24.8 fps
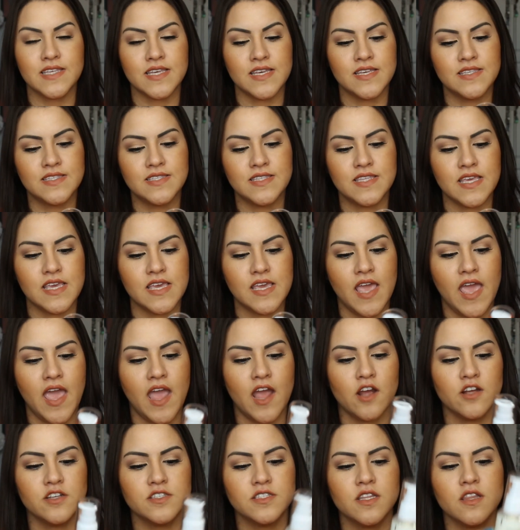is the
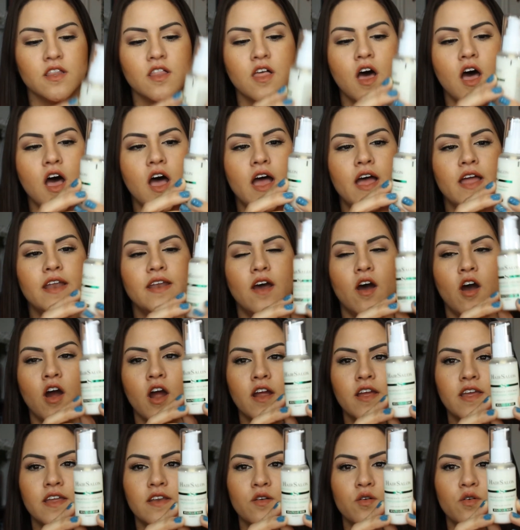Hair Salon
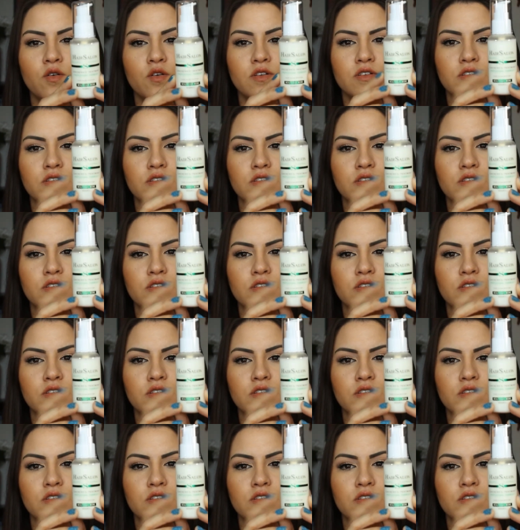Argan